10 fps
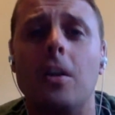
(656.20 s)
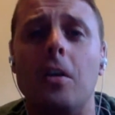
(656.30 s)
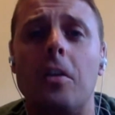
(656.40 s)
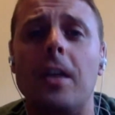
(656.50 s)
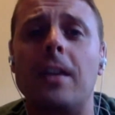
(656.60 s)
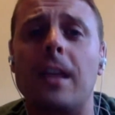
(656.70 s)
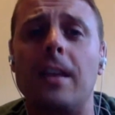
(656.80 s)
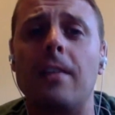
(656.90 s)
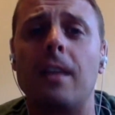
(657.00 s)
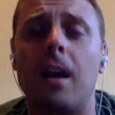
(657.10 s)
Do you think that
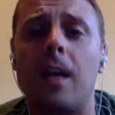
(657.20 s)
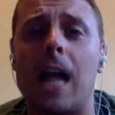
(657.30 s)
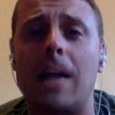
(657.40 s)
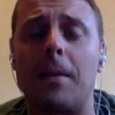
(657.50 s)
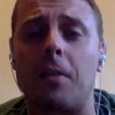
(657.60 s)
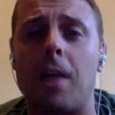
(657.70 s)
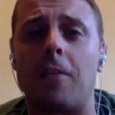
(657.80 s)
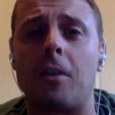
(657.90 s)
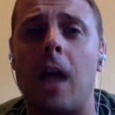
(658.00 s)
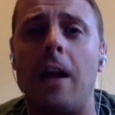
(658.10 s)
he's a lock with the
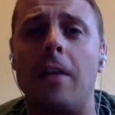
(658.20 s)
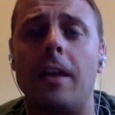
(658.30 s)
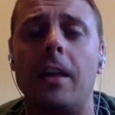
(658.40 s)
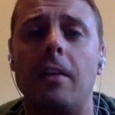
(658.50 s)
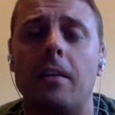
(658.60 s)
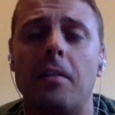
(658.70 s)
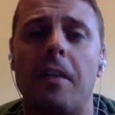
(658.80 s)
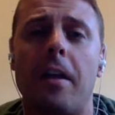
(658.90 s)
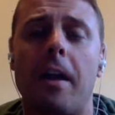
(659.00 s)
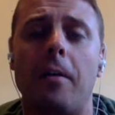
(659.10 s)
roster, or how do you think he's going to
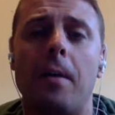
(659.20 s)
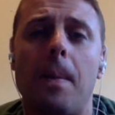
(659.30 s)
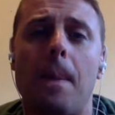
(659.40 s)
fare out?